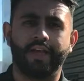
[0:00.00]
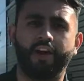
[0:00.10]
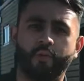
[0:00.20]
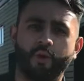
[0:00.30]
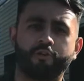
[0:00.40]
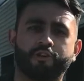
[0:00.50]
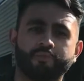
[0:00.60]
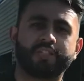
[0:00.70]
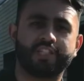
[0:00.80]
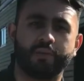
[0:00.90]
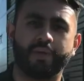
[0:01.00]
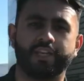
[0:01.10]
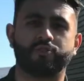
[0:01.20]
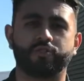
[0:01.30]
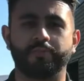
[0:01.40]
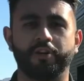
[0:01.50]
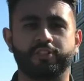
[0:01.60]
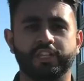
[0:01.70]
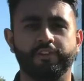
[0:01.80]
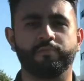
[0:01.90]
Hello and welcome to CBS
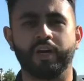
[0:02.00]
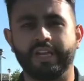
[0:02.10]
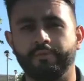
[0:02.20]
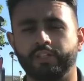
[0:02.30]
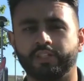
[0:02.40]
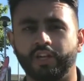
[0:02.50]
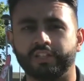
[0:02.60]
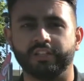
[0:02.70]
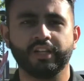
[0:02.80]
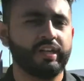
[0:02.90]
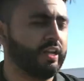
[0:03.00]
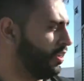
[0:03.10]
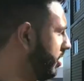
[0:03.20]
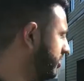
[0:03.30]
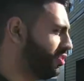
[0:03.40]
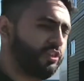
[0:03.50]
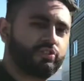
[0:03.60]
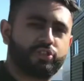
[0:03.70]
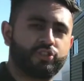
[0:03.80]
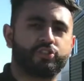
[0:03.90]
Automotive. My name is Ardil. I'd like to
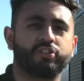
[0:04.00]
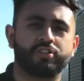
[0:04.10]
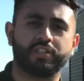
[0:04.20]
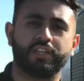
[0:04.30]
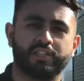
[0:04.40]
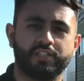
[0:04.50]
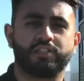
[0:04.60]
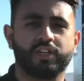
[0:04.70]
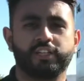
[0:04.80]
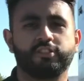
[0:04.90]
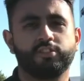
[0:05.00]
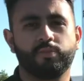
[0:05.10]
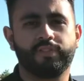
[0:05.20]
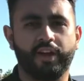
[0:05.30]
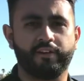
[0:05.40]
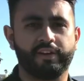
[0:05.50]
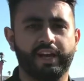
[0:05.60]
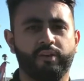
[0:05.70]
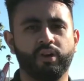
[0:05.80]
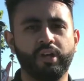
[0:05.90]
introduce you to this installation that we've carried
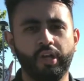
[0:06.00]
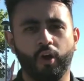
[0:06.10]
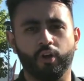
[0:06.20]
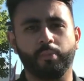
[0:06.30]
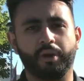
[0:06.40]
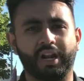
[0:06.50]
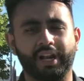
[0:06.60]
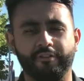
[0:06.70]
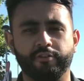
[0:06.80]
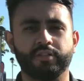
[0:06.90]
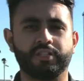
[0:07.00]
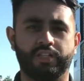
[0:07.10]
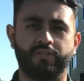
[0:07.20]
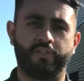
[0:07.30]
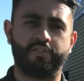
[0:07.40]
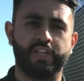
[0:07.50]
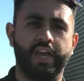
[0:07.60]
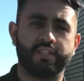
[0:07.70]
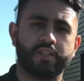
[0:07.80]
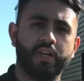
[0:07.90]
out on a McLaren
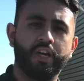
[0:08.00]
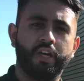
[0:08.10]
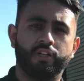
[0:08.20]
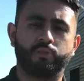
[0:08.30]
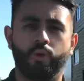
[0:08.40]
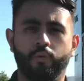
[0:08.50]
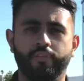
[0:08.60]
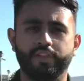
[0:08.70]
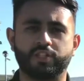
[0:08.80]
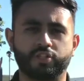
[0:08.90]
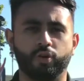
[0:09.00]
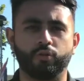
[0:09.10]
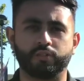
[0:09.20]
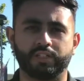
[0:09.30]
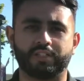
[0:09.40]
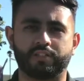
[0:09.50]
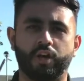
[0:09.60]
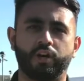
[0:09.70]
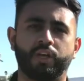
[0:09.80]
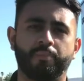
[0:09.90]
650s. So what we've installed is a
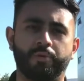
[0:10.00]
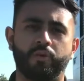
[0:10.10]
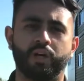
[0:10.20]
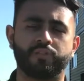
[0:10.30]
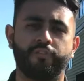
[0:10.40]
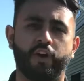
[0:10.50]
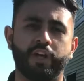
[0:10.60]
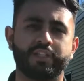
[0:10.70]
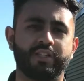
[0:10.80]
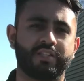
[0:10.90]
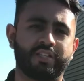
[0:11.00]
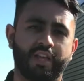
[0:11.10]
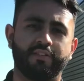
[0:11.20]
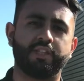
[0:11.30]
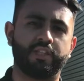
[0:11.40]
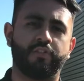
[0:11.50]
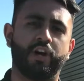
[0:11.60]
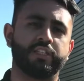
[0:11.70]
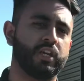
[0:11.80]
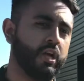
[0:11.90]
target blue eye device. It's a safety
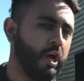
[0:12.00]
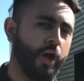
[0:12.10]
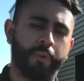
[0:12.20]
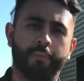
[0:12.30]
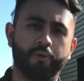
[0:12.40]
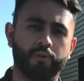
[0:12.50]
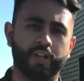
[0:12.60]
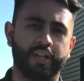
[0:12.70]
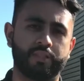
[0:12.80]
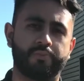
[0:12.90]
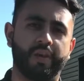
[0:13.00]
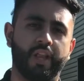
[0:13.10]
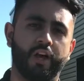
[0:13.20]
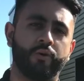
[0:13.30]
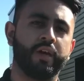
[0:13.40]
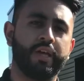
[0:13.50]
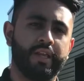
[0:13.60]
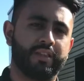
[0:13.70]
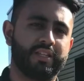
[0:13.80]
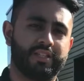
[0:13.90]
device. I'll pop all the links below.
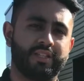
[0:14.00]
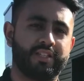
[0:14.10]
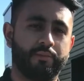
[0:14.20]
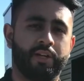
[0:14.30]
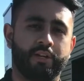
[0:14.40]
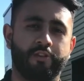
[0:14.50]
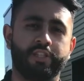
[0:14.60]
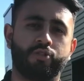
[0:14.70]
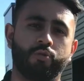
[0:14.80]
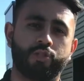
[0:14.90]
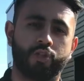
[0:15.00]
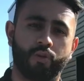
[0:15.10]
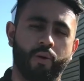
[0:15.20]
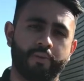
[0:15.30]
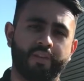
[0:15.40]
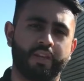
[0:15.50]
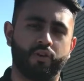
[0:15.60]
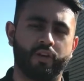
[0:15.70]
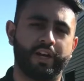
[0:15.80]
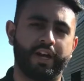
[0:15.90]
This is a similar install to the one we did
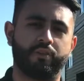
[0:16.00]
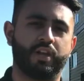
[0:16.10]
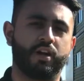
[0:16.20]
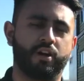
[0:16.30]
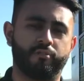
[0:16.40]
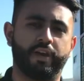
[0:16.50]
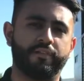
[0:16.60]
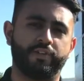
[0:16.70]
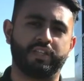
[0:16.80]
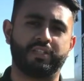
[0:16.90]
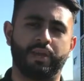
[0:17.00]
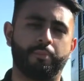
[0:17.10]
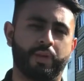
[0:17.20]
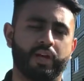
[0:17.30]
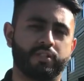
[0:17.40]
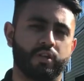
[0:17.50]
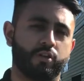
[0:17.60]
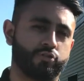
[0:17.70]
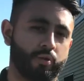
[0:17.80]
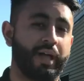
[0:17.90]
on an Audi R8 V10 Plus. So
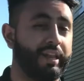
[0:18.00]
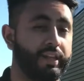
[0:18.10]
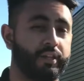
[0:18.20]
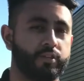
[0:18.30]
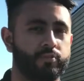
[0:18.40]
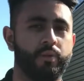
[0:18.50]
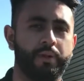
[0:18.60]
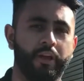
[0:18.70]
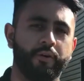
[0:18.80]
I'll drop that link as well below.